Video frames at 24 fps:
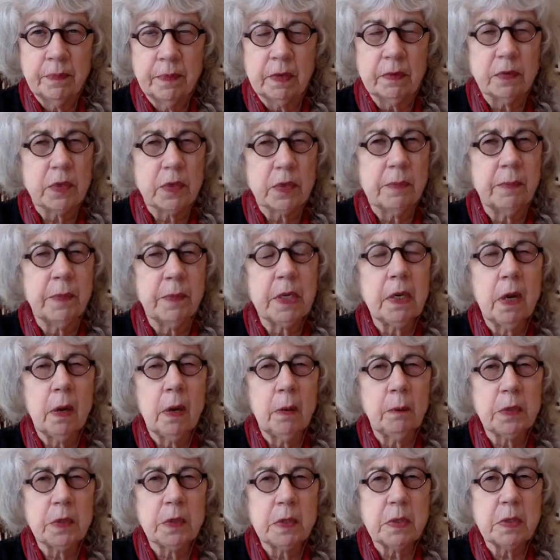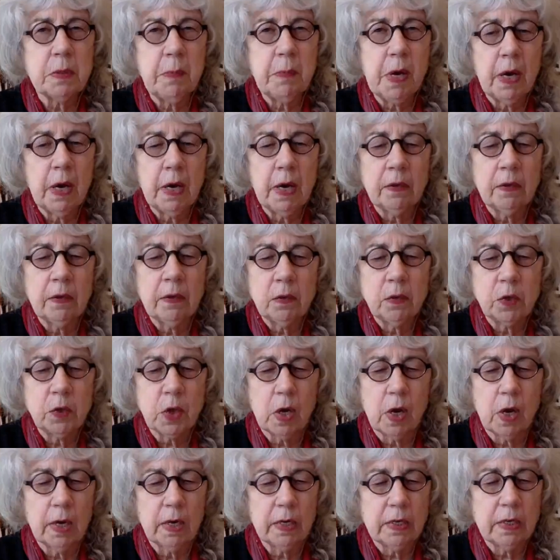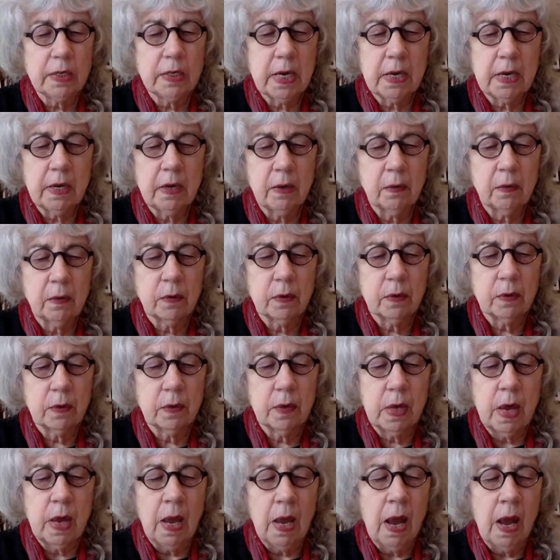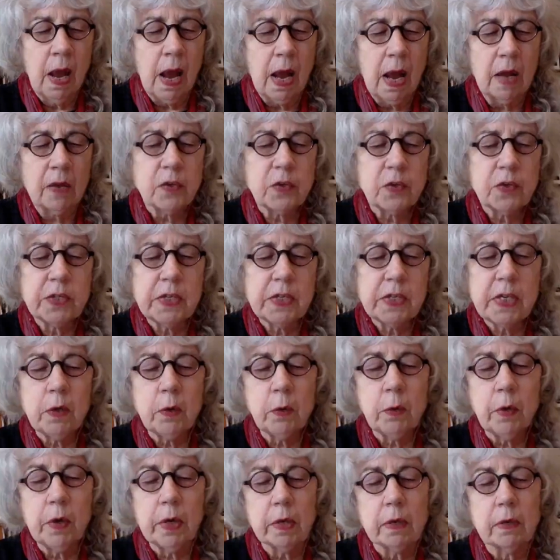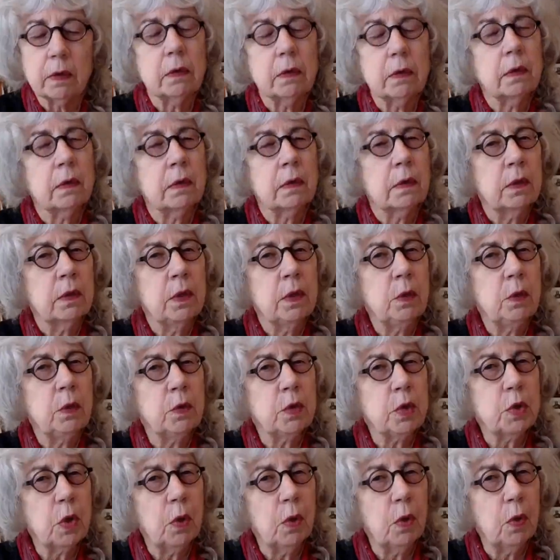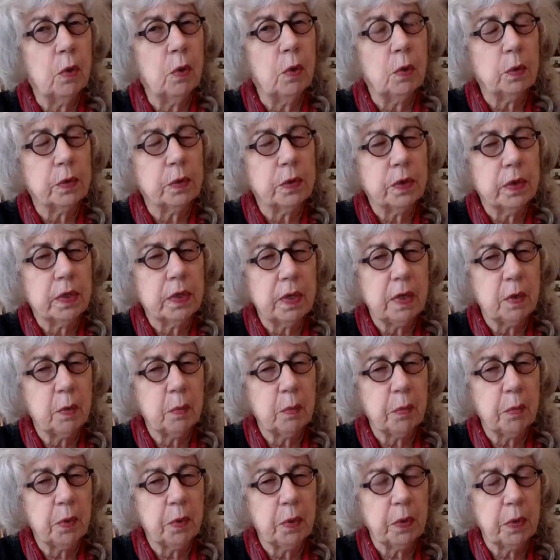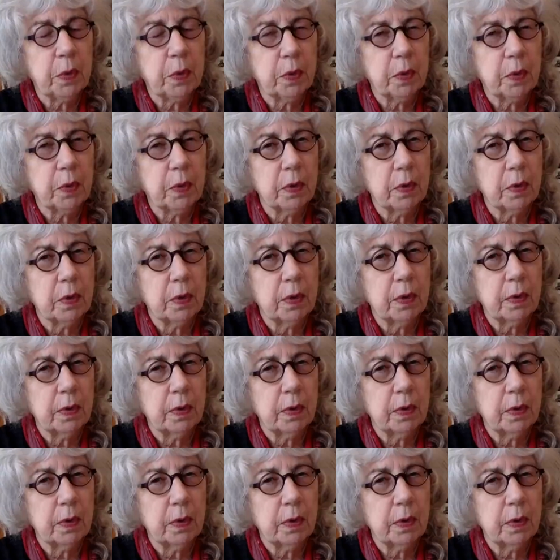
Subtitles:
If something comes to mind, jot it down. A secret you told him or her.